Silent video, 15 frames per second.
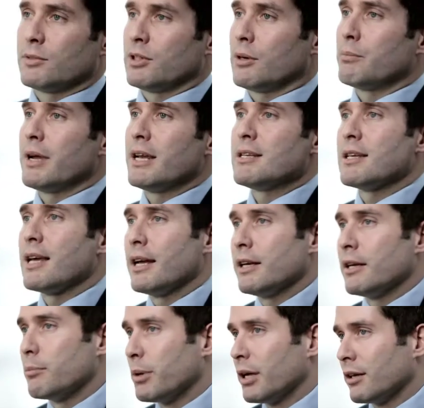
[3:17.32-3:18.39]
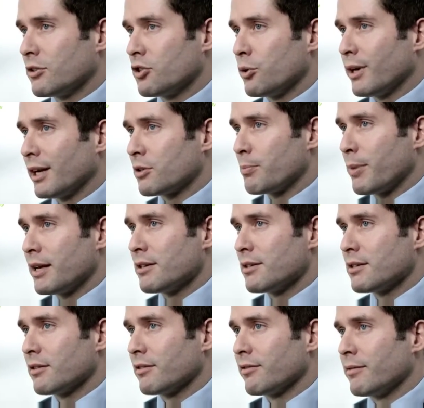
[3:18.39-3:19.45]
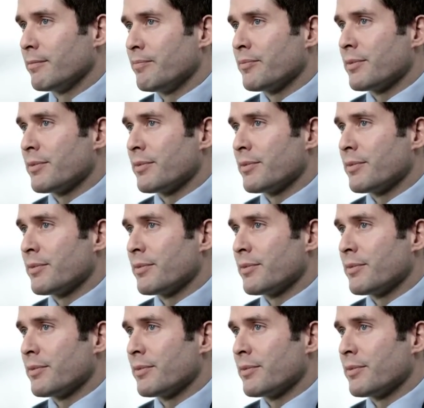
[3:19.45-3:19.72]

Some maintain it being too expensive.